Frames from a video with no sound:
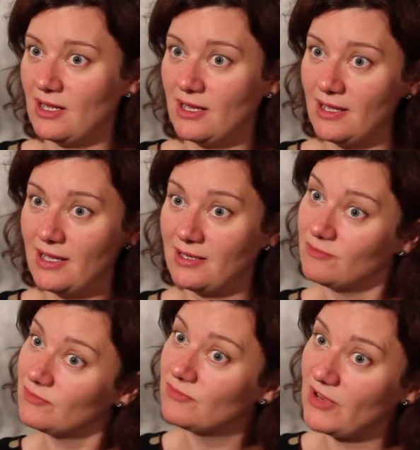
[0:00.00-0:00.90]
uh, hit
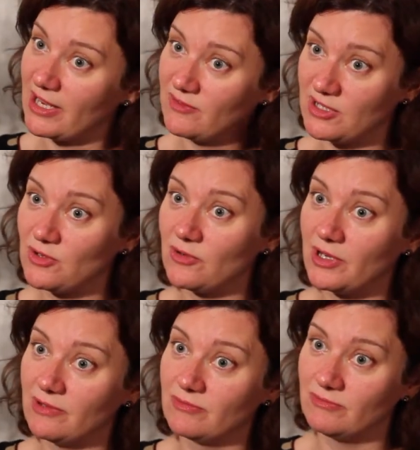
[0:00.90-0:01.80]

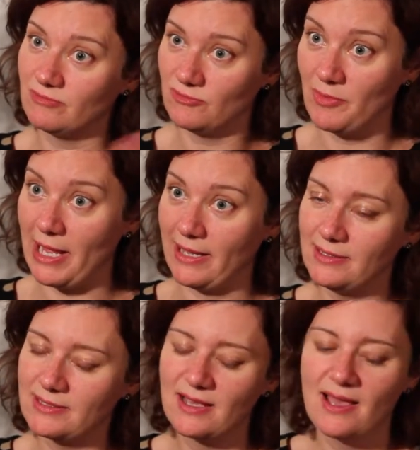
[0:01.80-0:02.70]
Victorian
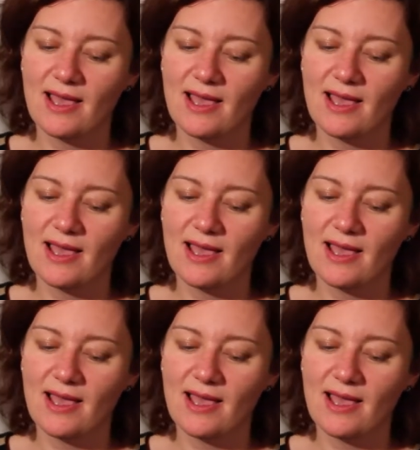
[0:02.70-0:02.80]
remains.